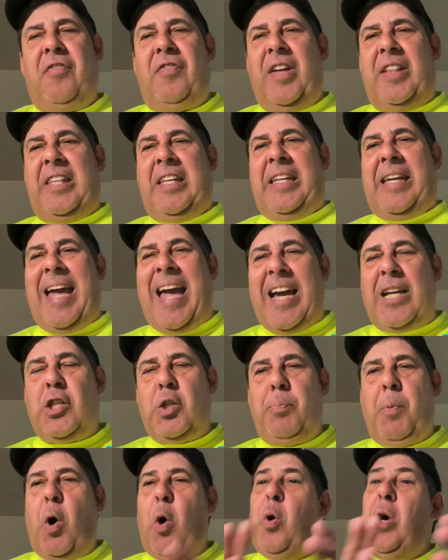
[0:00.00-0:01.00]
at the
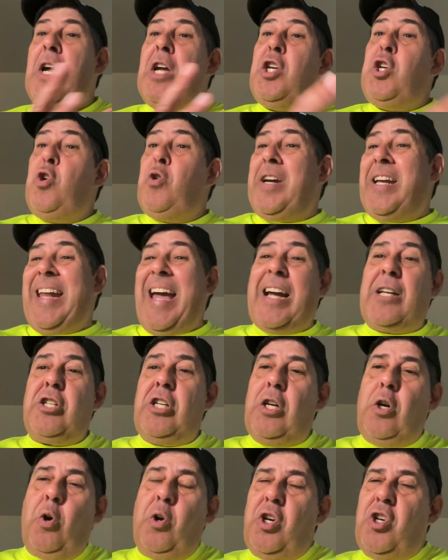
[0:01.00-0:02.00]
expo, you can
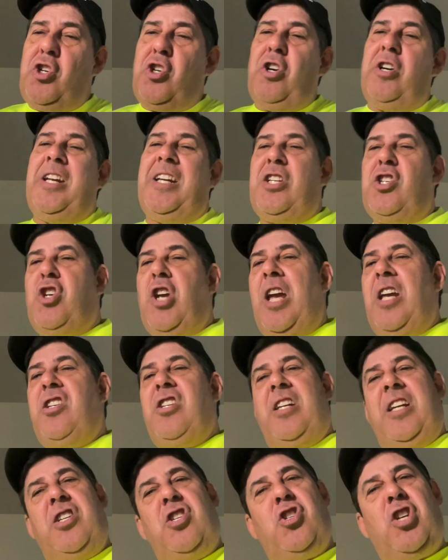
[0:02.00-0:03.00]
actually go to Shirt Exchange
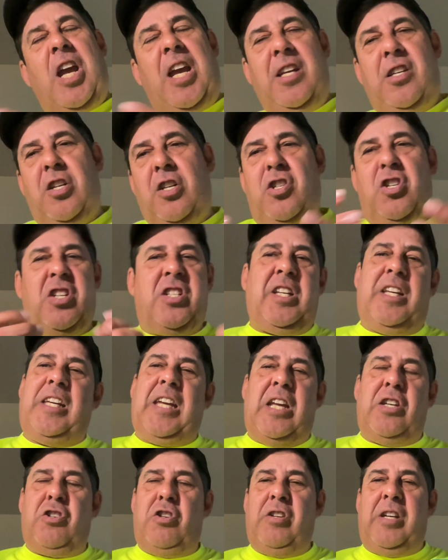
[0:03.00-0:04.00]
and exchange it just in
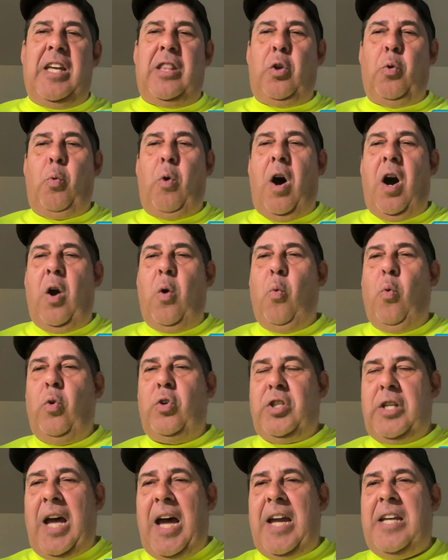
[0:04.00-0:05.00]
case you get the wrong
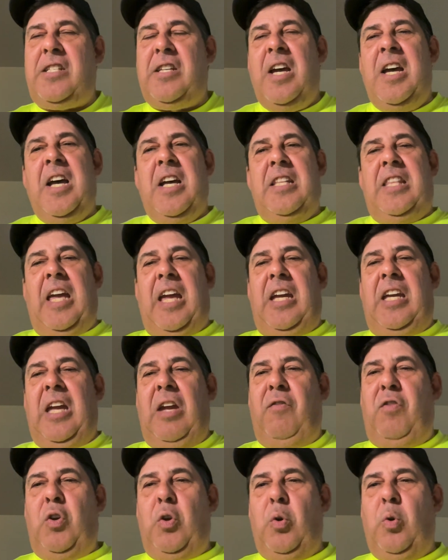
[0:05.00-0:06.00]
size. They
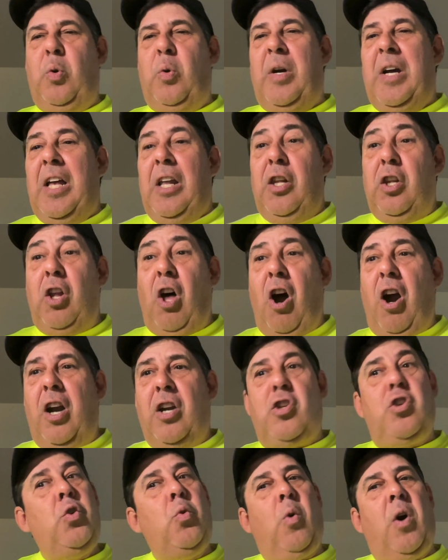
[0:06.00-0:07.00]
give you
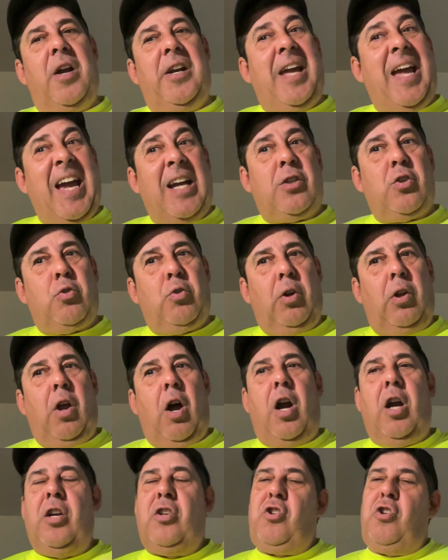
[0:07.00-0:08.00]
large, you want extra
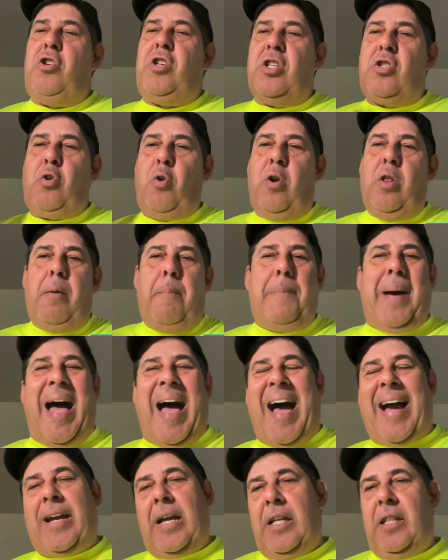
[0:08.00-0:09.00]
large, you just go to the
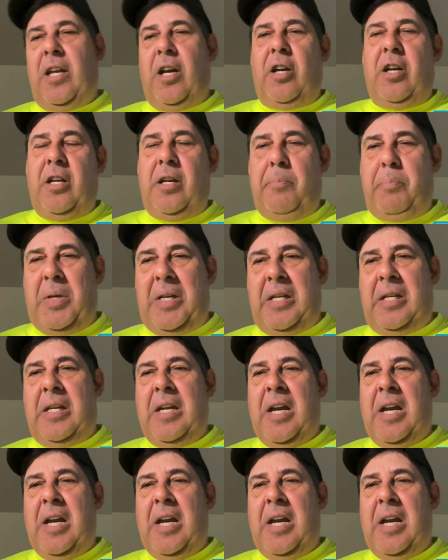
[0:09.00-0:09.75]
back and they're gonna be